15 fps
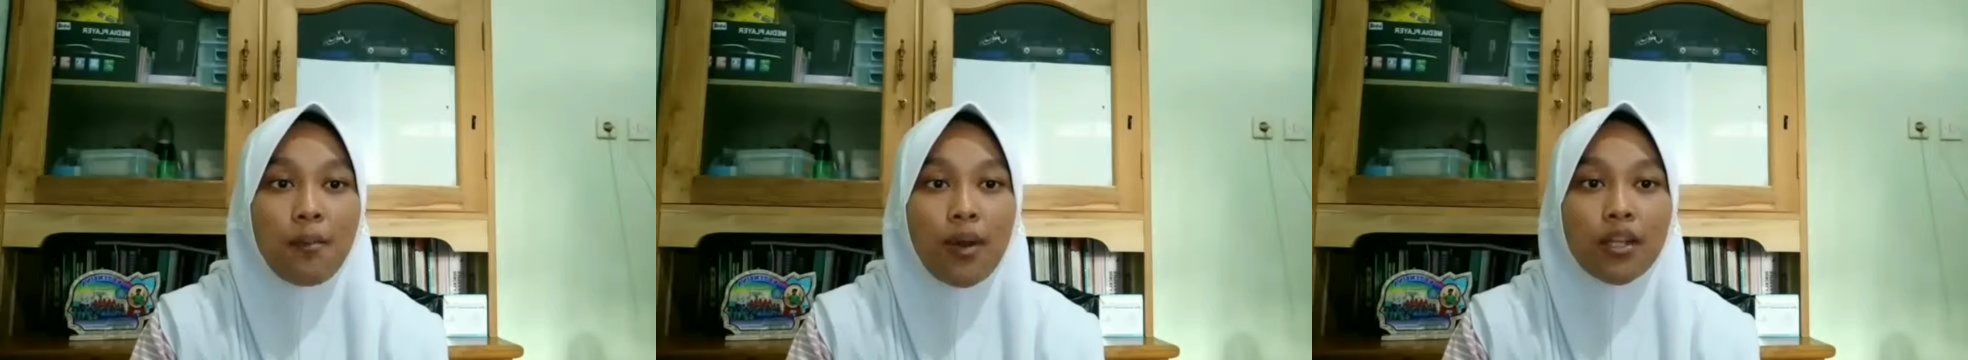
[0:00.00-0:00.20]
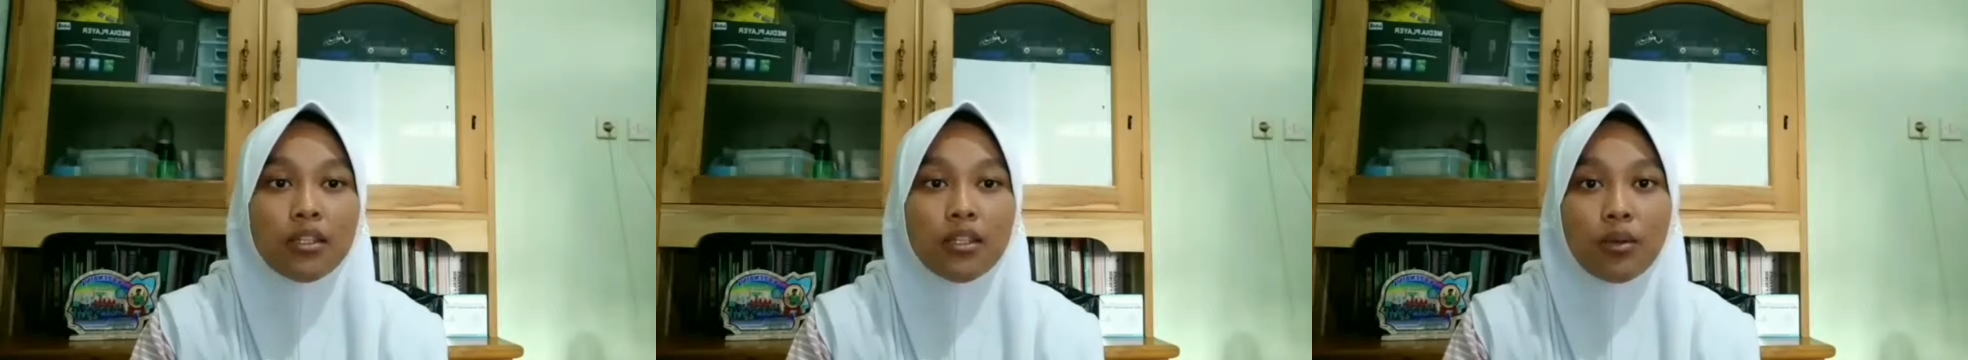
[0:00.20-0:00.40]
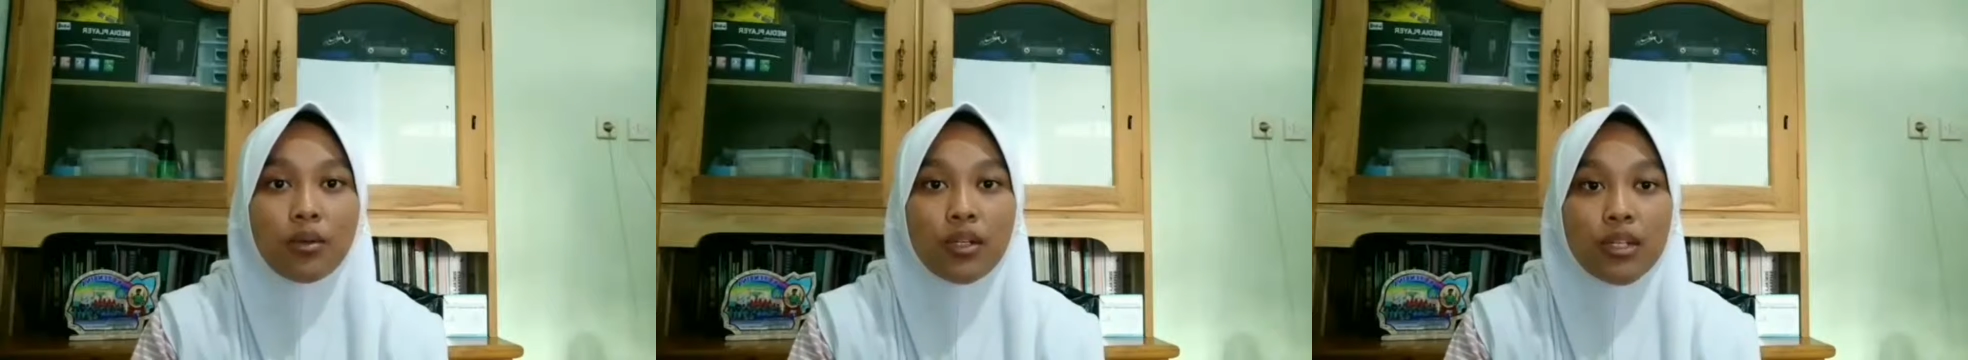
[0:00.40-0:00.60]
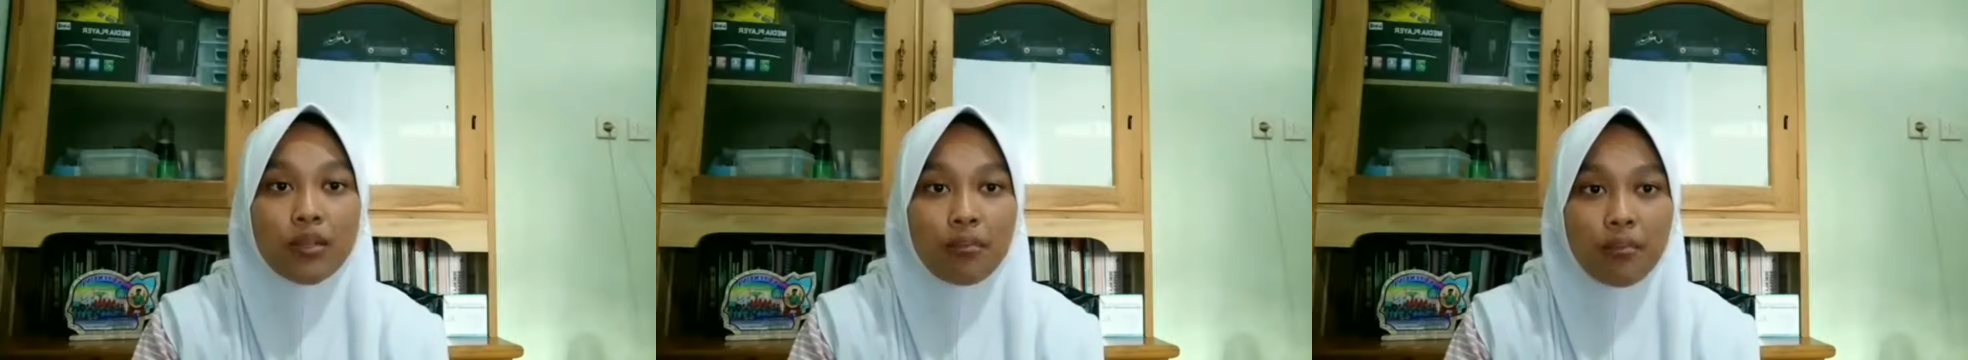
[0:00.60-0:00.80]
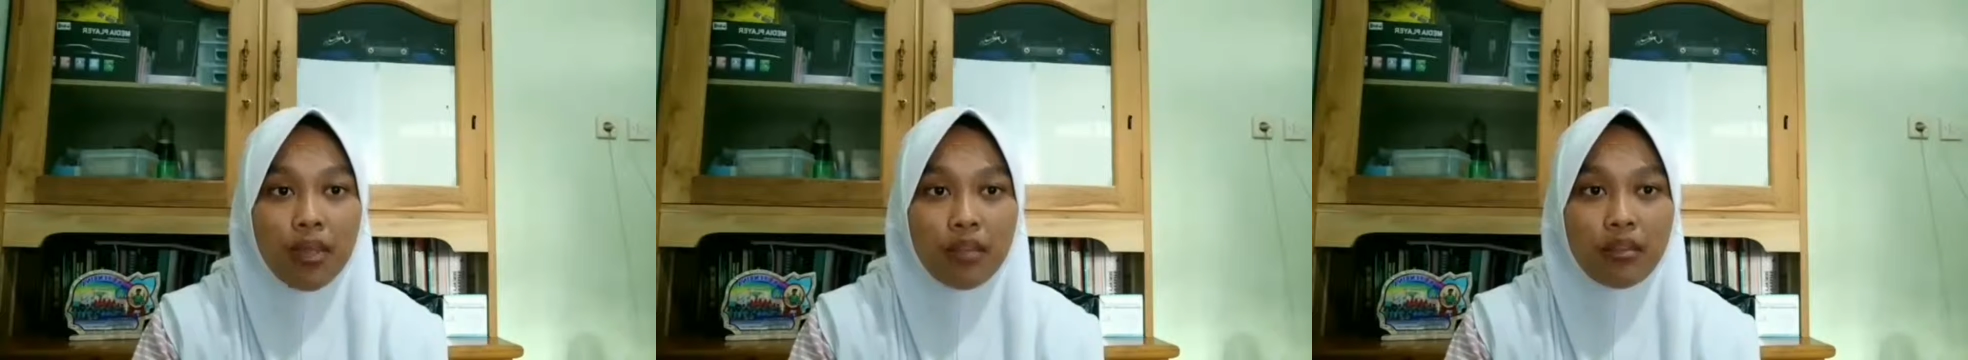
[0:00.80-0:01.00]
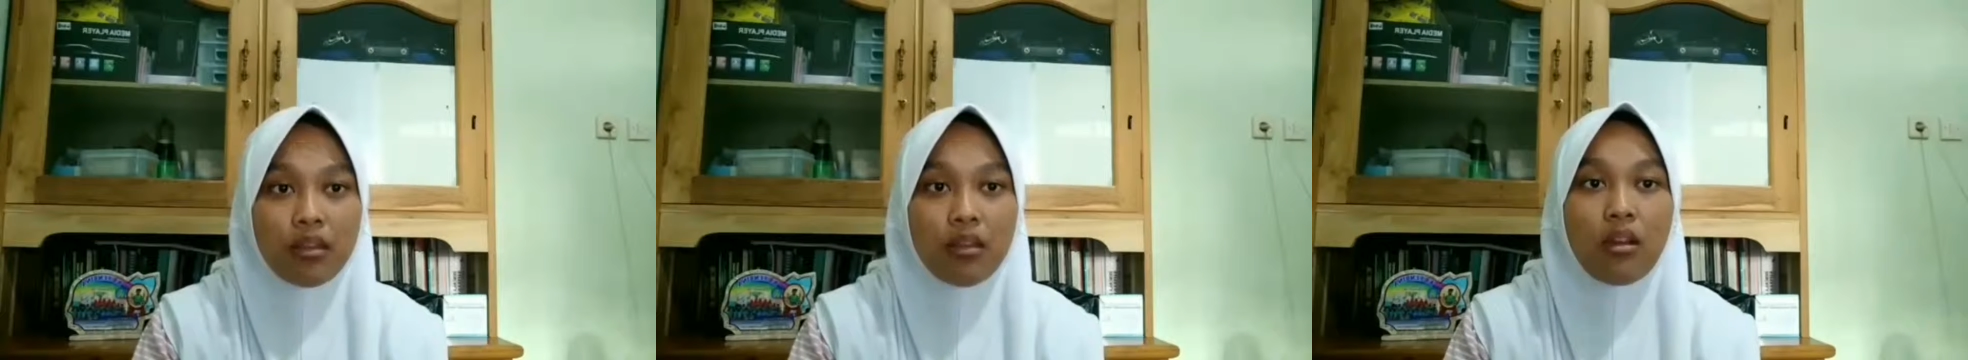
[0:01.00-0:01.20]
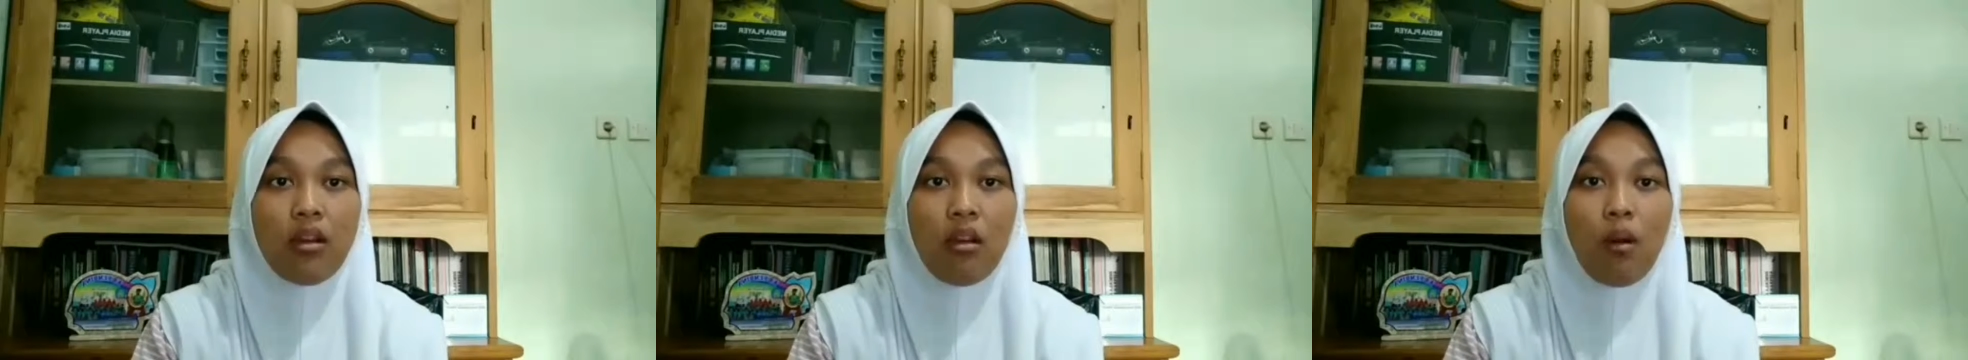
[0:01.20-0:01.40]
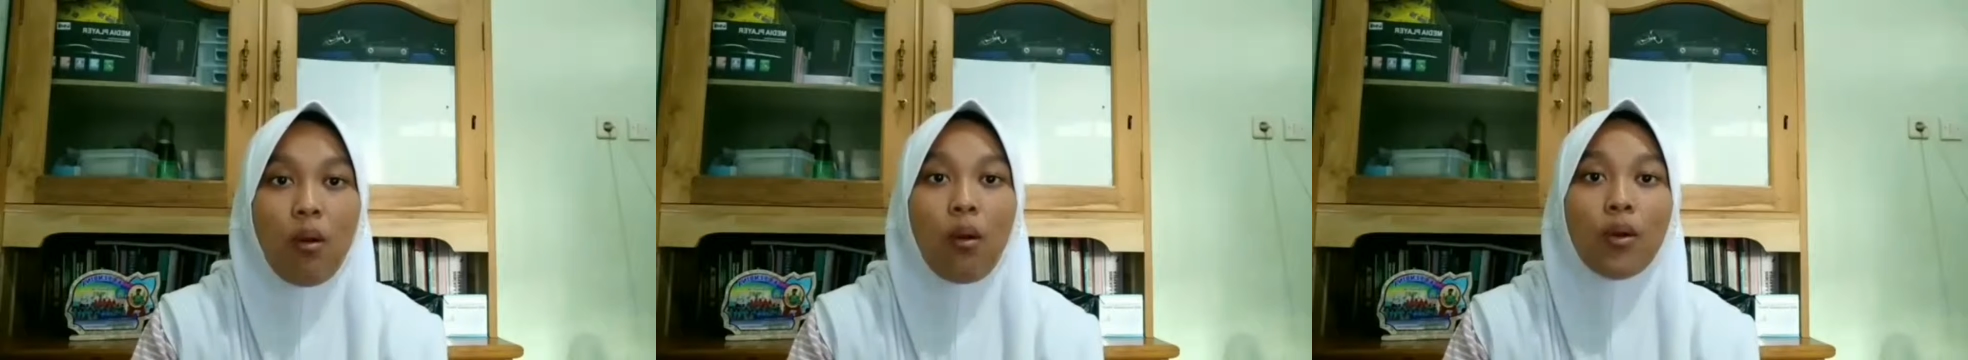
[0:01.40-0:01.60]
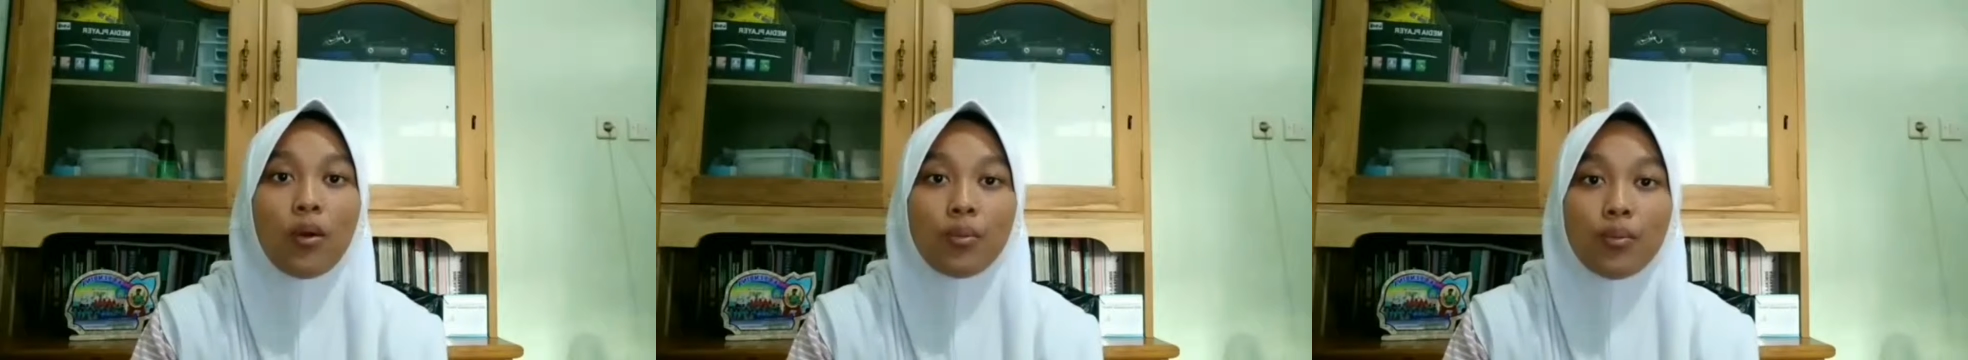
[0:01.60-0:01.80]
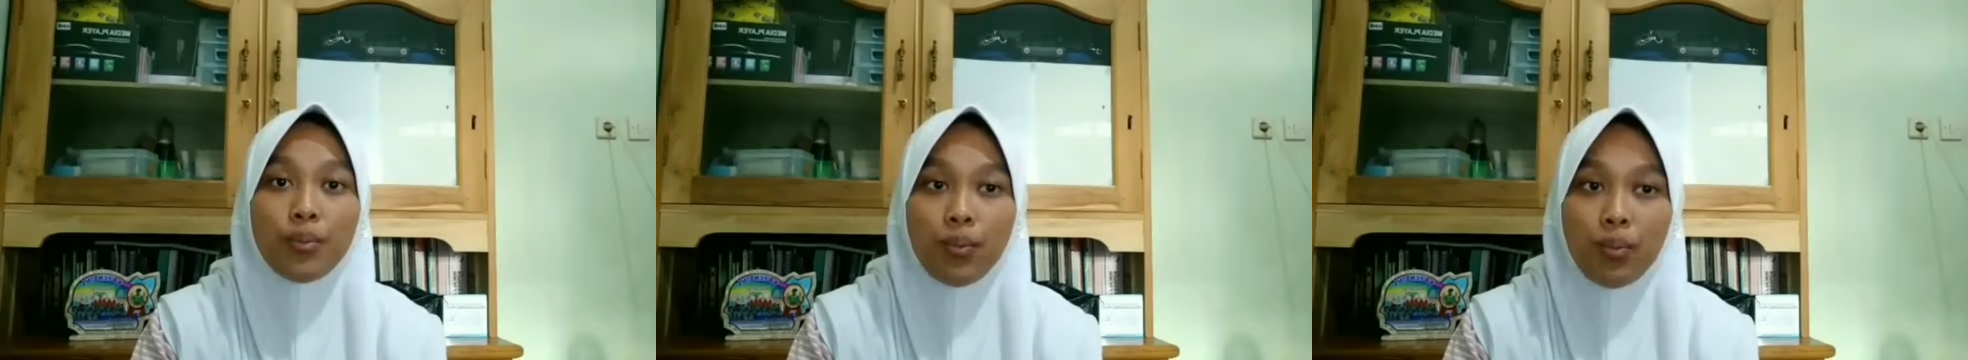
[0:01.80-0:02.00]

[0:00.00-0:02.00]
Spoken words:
particulate matter or